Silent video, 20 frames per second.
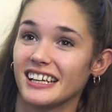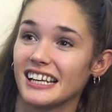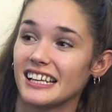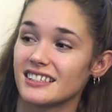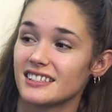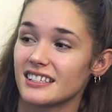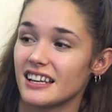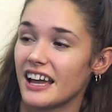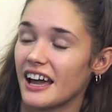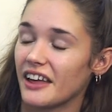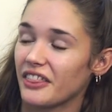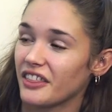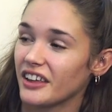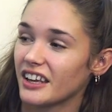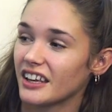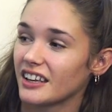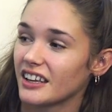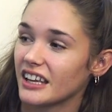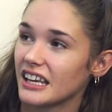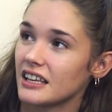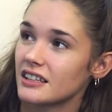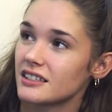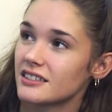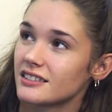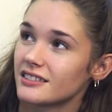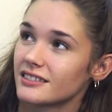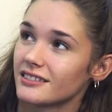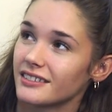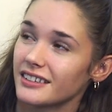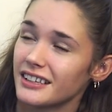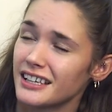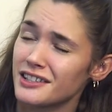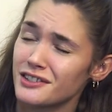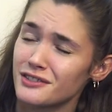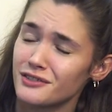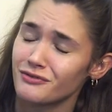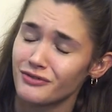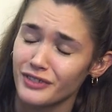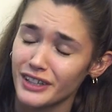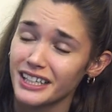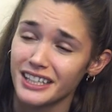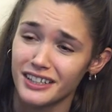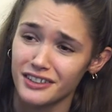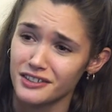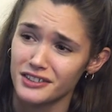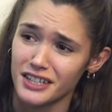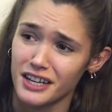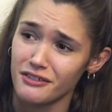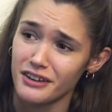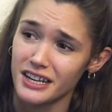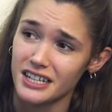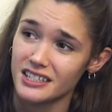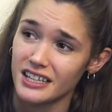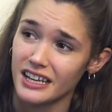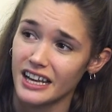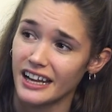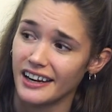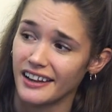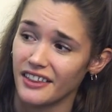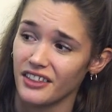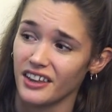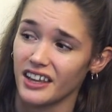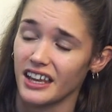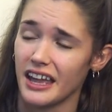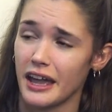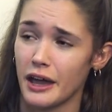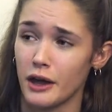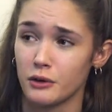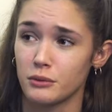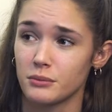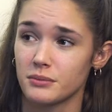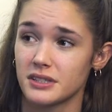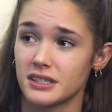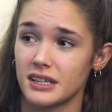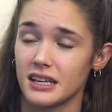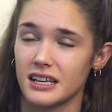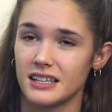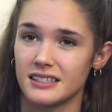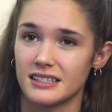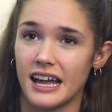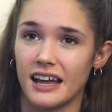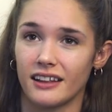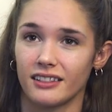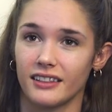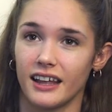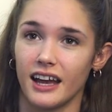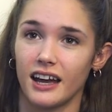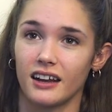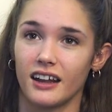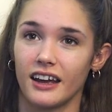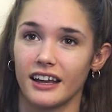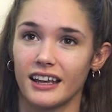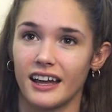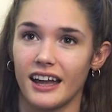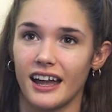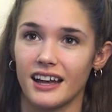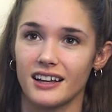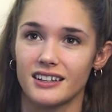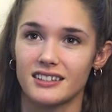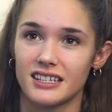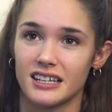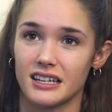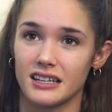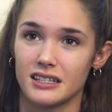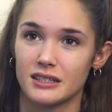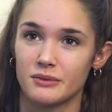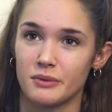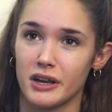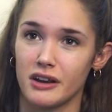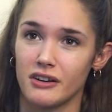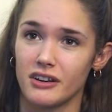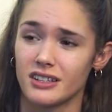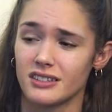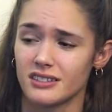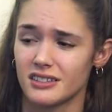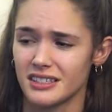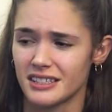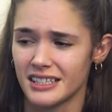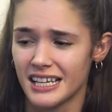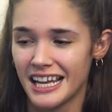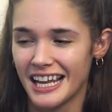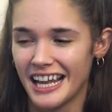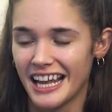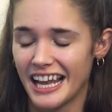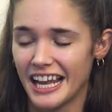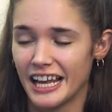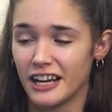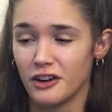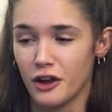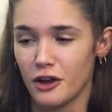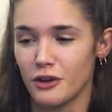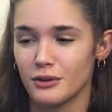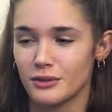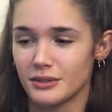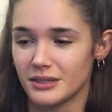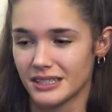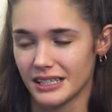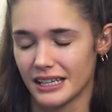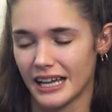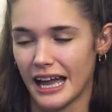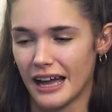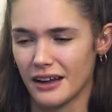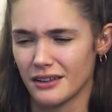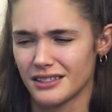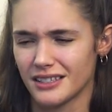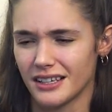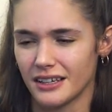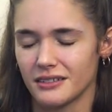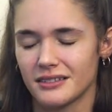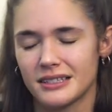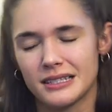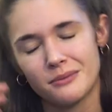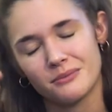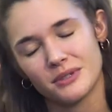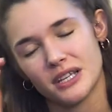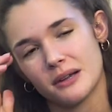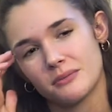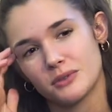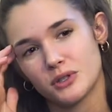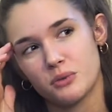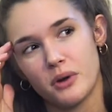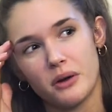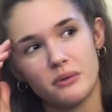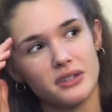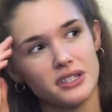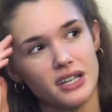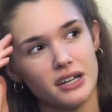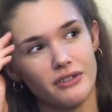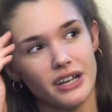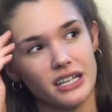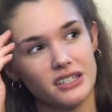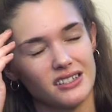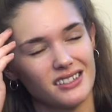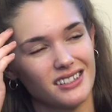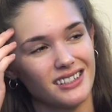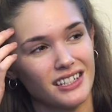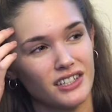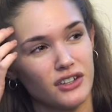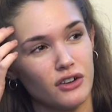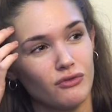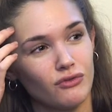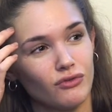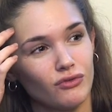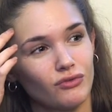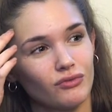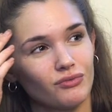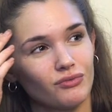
I think he's a really good director, and I think it helps that he's had that like acting experience, because he knows how to, sometimes you work with directors and they don't